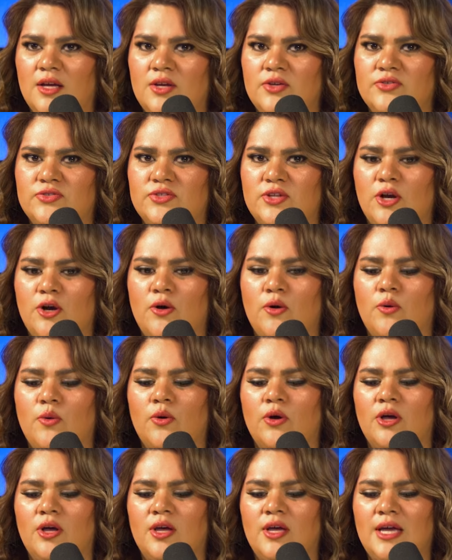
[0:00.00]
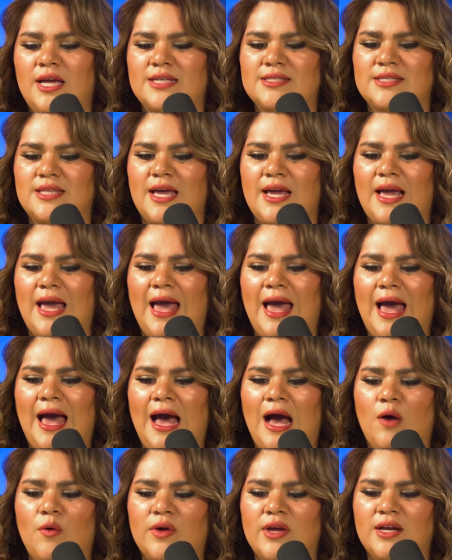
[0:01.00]
So it's like,
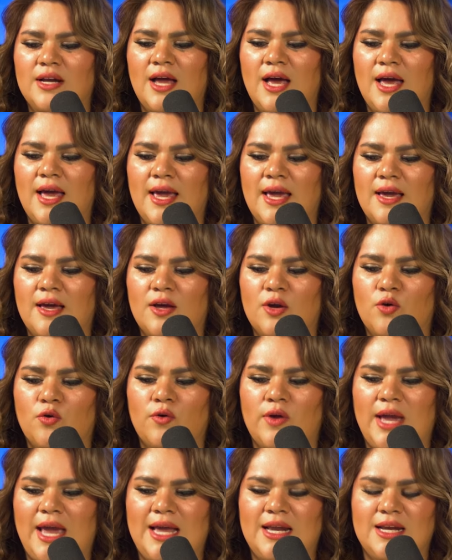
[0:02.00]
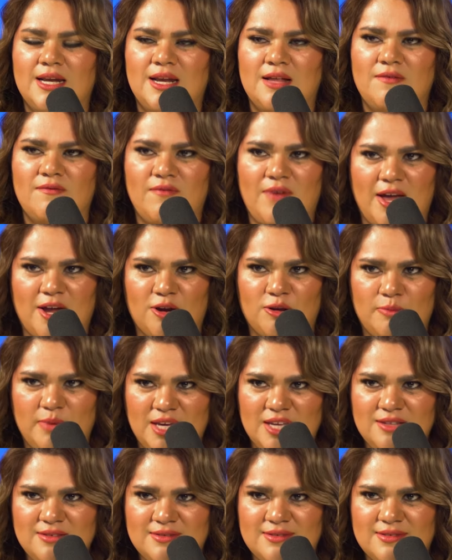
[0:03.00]
how can I create an
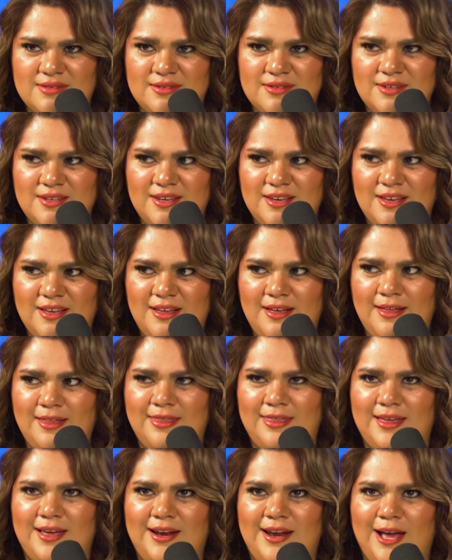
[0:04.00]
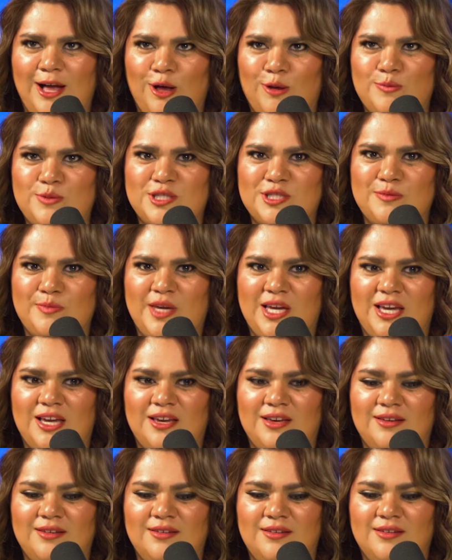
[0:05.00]
environment that helps
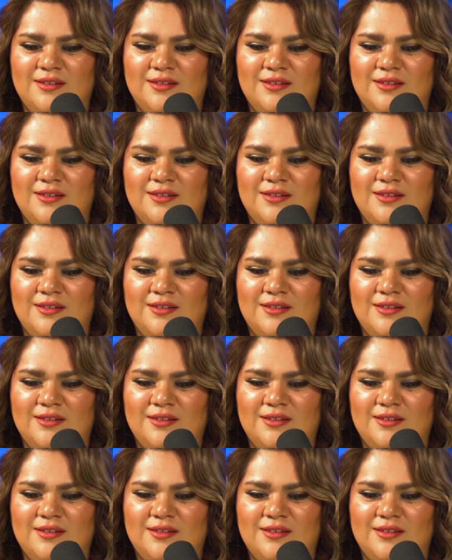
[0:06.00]
me